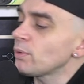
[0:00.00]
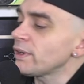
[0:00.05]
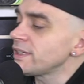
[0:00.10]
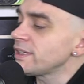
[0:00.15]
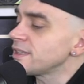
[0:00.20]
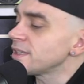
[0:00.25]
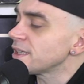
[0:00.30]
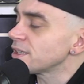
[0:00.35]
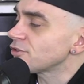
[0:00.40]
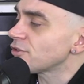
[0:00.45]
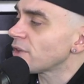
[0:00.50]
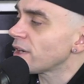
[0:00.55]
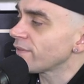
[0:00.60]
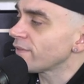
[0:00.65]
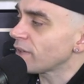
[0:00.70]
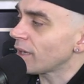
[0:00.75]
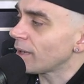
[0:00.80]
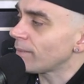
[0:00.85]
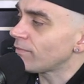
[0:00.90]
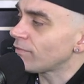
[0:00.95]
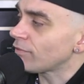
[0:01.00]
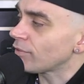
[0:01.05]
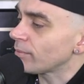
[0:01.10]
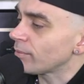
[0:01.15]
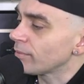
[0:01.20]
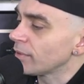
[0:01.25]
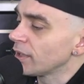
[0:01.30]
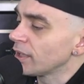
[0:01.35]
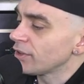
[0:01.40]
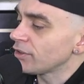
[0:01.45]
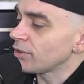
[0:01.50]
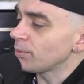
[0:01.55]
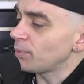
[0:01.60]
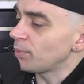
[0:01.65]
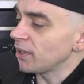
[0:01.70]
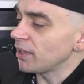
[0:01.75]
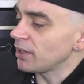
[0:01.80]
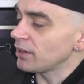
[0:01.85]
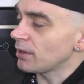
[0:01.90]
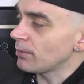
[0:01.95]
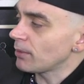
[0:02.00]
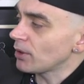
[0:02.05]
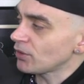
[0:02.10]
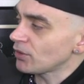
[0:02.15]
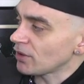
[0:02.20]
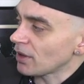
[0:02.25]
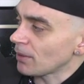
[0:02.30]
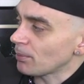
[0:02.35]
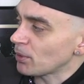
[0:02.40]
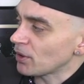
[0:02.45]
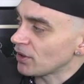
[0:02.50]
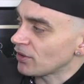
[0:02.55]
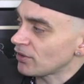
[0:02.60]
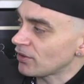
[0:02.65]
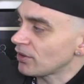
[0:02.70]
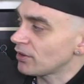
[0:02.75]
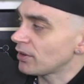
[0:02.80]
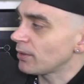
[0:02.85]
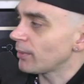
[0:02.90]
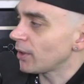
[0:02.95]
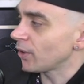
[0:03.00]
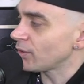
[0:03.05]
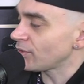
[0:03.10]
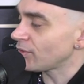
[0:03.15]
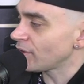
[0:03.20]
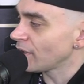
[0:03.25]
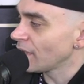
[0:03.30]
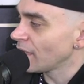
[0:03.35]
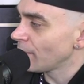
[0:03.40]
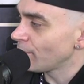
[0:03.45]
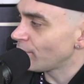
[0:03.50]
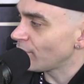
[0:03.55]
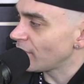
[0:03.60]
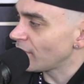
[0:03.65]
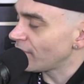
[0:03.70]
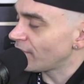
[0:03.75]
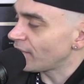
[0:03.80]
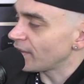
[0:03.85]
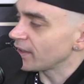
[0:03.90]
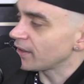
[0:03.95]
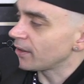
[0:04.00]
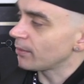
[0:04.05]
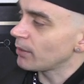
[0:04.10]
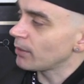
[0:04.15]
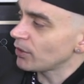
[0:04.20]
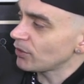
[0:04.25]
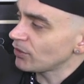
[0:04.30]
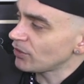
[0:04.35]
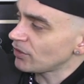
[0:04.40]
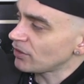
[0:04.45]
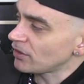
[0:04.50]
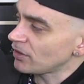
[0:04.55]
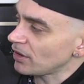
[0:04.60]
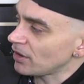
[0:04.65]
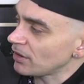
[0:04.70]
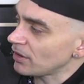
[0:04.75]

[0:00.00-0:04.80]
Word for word: Where did that drive come from to be the most uppist, the most prolific, the most?